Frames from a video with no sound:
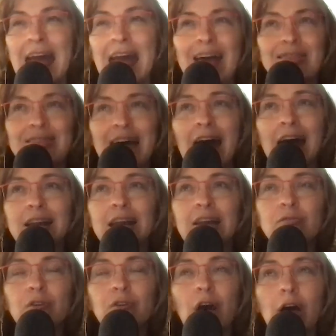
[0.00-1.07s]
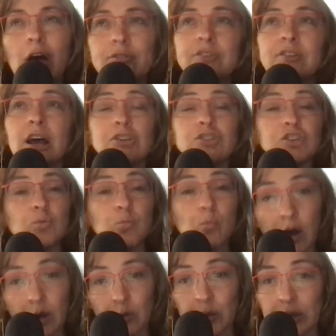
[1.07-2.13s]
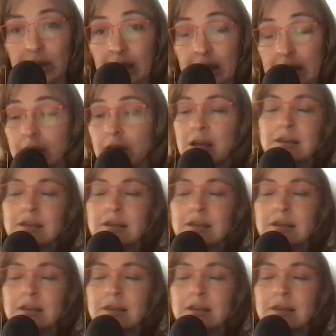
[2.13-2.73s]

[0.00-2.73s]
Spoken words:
And that involves not just what we eat.